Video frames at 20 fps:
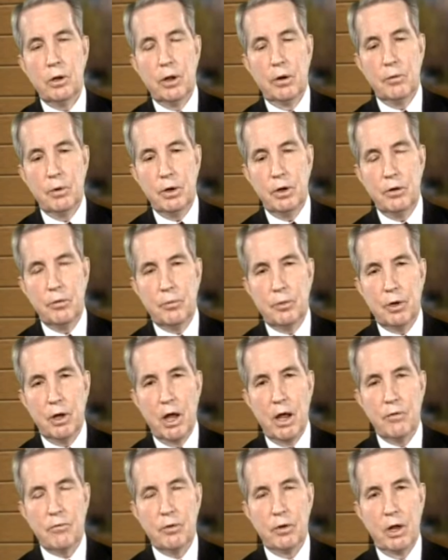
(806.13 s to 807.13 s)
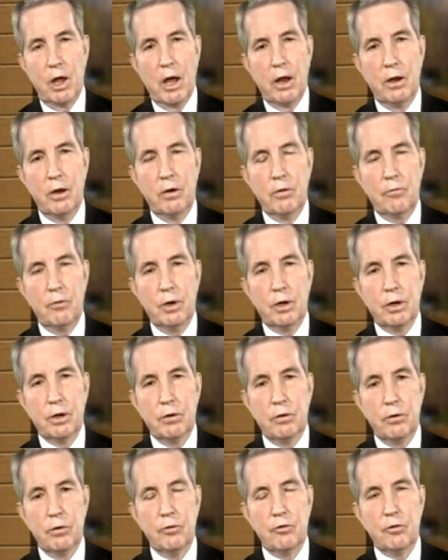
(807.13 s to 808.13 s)
And we need to plan for that. And if we can
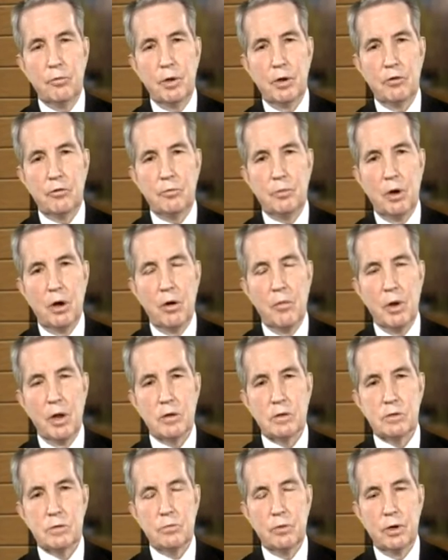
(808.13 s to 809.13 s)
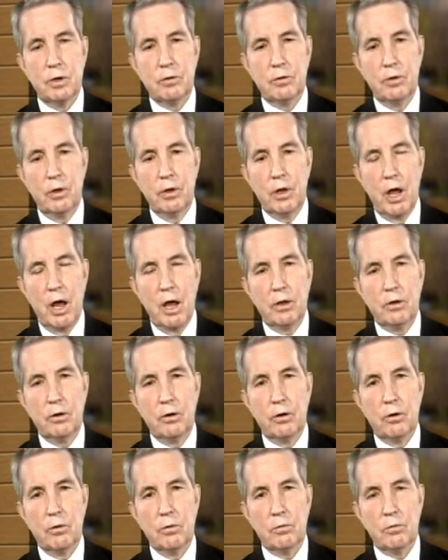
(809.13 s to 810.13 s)
do some experiments with that that
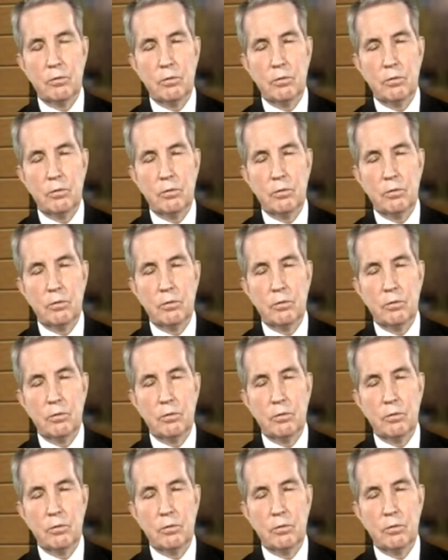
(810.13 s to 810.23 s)
are